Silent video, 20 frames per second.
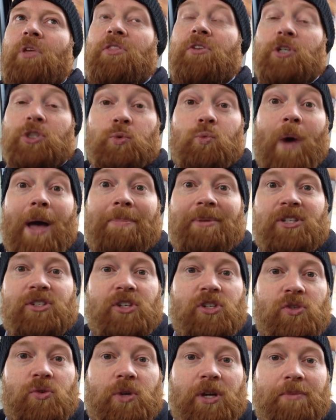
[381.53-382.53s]
There's
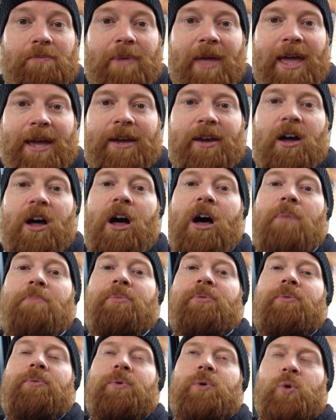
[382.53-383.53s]
weapons that you can pick
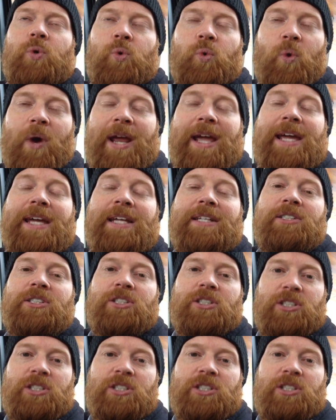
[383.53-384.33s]
up, crates,